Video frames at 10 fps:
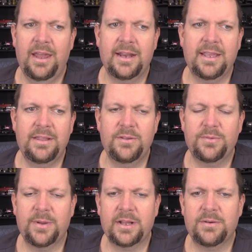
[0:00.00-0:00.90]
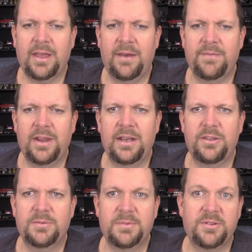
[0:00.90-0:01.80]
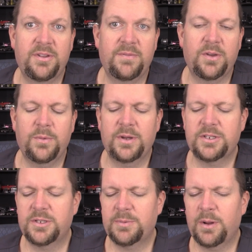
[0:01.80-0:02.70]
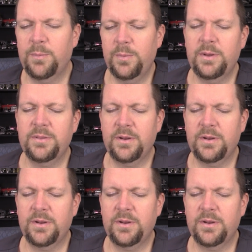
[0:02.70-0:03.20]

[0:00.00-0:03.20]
And again, this week I don't have any specific questions, but I will.